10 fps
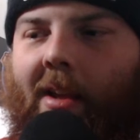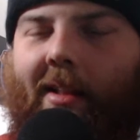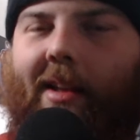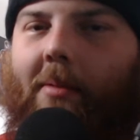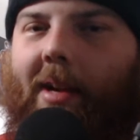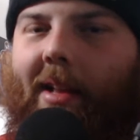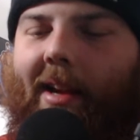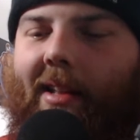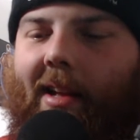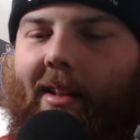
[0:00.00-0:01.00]
And that's what I
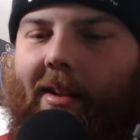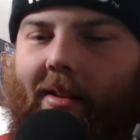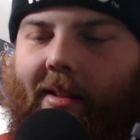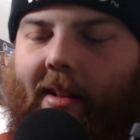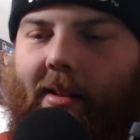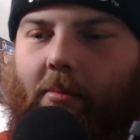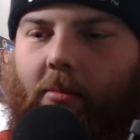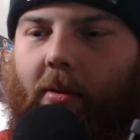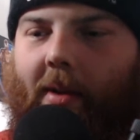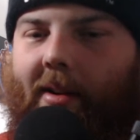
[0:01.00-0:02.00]
like, that the
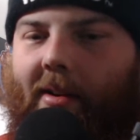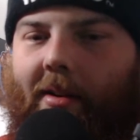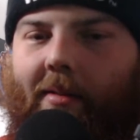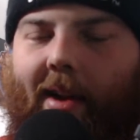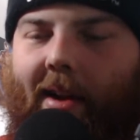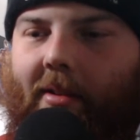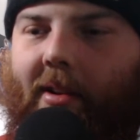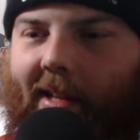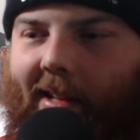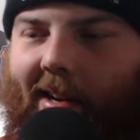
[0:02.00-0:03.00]
director and writer
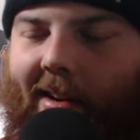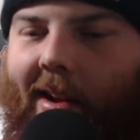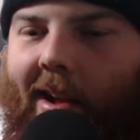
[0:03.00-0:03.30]
took it there.